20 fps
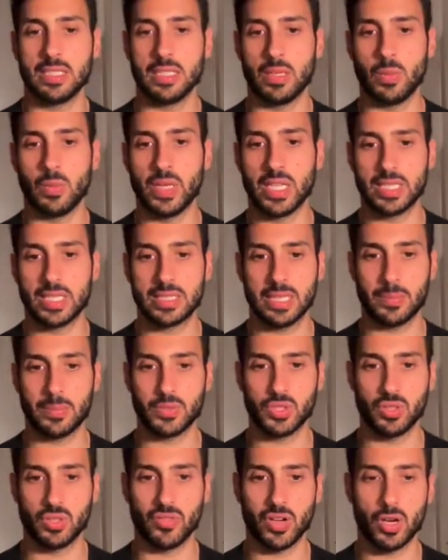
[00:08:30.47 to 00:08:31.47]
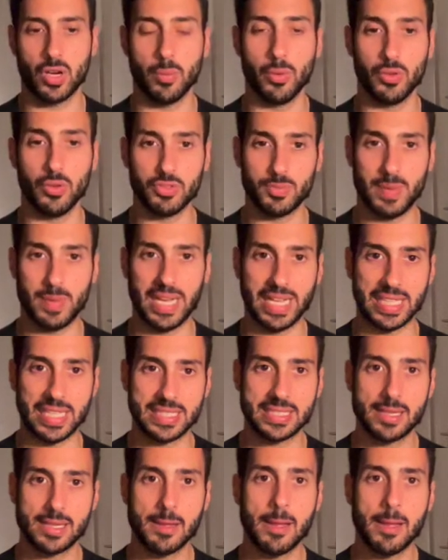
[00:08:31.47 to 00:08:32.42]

with the exception of a couple of spikes.